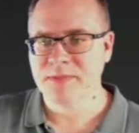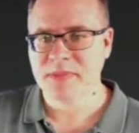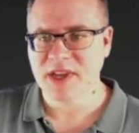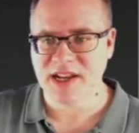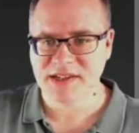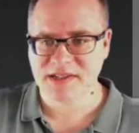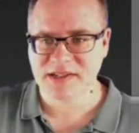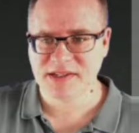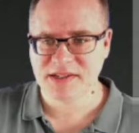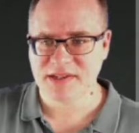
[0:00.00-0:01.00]
In
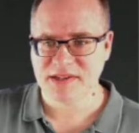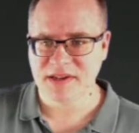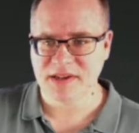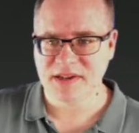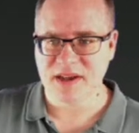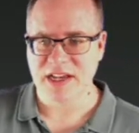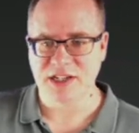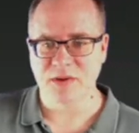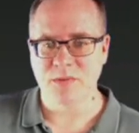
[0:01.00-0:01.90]
today's session,